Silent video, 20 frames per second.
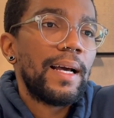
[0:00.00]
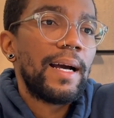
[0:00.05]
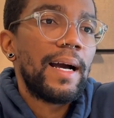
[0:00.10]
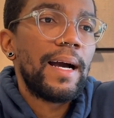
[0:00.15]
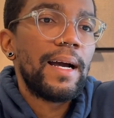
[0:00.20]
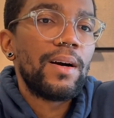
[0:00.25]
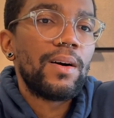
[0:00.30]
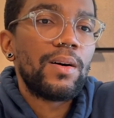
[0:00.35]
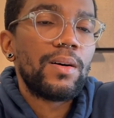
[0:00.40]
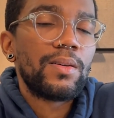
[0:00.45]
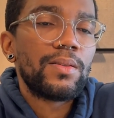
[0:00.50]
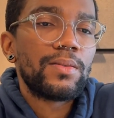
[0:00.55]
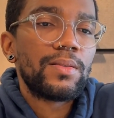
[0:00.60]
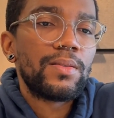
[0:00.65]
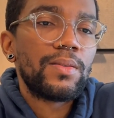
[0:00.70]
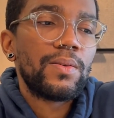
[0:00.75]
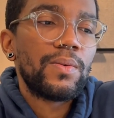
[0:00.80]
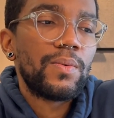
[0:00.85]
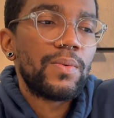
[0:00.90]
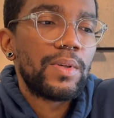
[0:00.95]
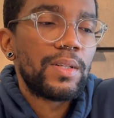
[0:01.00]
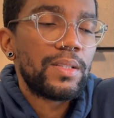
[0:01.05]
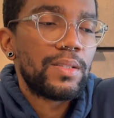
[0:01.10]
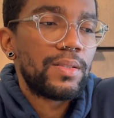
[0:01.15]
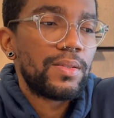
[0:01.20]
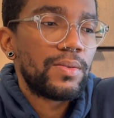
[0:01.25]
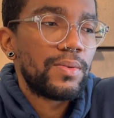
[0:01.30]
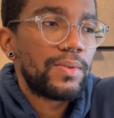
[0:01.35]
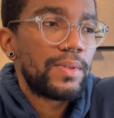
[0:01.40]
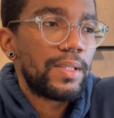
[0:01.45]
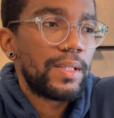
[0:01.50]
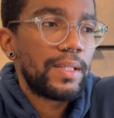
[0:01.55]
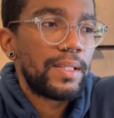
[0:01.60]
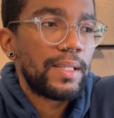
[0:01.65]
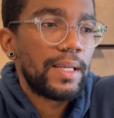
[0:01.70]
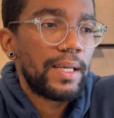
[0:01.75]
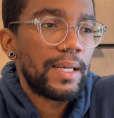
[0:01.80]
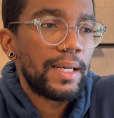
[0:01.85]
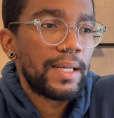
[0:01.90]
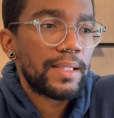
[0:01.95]
I also want to
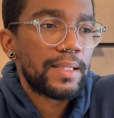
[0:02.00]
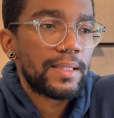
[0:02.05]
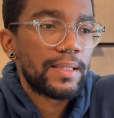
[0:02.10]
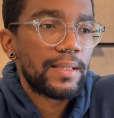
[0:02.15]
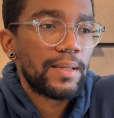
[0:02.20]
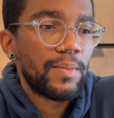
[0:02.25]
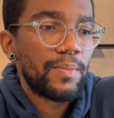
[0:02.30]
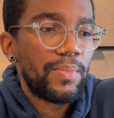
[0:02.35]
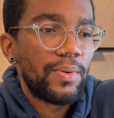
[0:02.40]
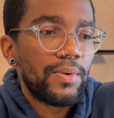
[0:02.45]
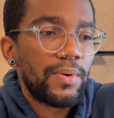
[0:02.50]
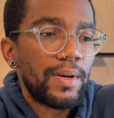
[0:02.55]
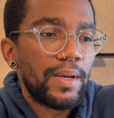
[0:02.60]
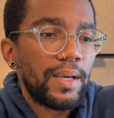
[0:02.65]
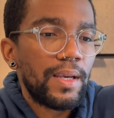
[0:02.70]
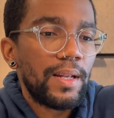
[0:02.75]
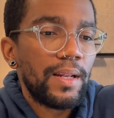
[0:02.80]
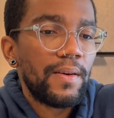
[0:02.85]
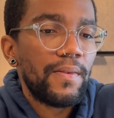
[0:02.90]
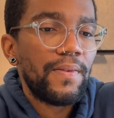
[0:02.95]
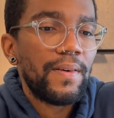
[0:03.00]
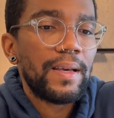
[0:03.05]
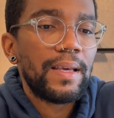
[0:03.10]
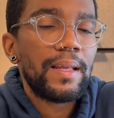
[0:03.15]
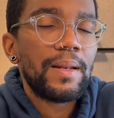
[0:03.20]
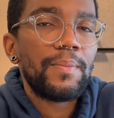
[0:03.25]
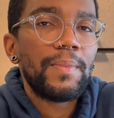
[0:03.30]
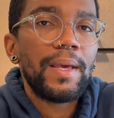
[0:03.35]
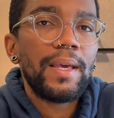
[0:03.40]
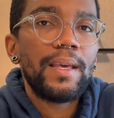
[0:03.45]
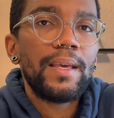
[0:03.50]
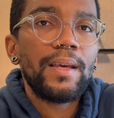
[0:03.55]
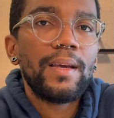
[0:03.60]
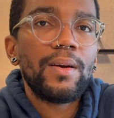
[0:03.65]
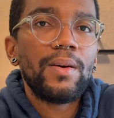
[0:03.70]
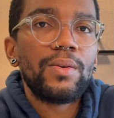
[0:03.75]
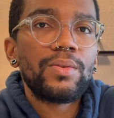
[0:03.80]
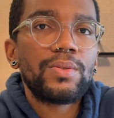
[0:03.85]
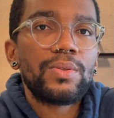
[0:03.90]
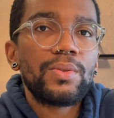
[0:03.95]
today at some point, if I can make it,
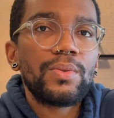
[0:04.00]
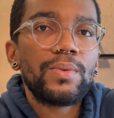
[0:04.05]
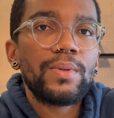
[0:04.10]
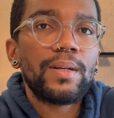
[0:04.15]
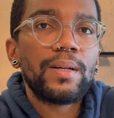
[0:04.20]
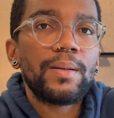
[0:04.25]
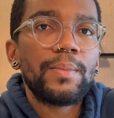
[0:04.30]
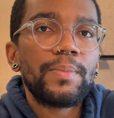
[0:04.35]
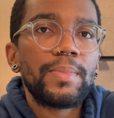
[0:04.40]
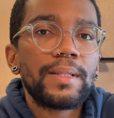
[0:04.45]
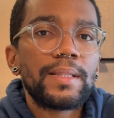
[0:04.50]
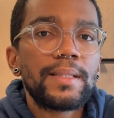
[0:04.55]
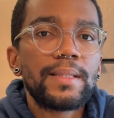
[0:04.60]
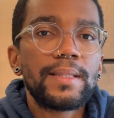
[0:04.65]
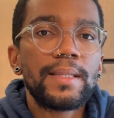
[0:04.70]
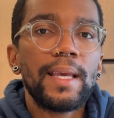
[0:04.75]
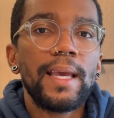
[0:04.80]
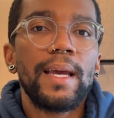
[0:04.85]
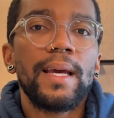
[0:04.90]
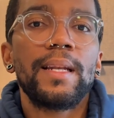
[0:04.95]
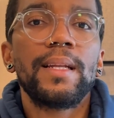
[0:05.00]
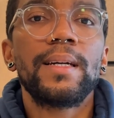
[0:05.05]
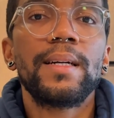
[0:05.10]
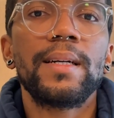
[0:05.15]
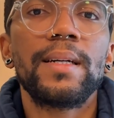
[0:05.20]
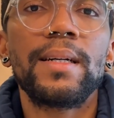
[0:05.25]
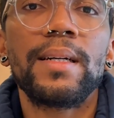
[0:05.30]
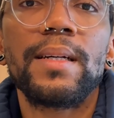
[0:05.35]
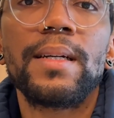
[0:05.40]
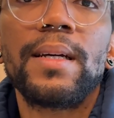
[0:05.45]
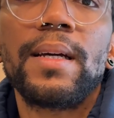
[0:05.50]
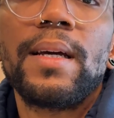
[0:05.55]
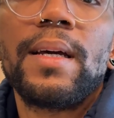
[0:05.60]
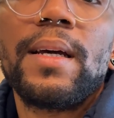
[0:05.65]
go to a botanica